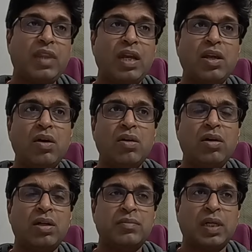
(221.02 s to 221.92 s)

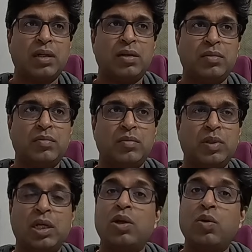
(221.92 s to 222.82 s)
your
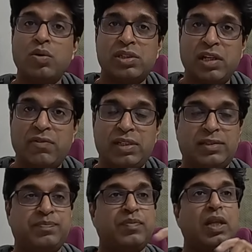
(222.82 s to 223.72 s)
glucose
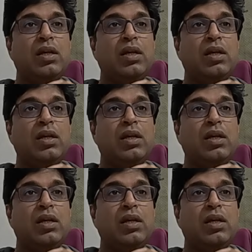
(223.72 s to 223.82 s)
levels.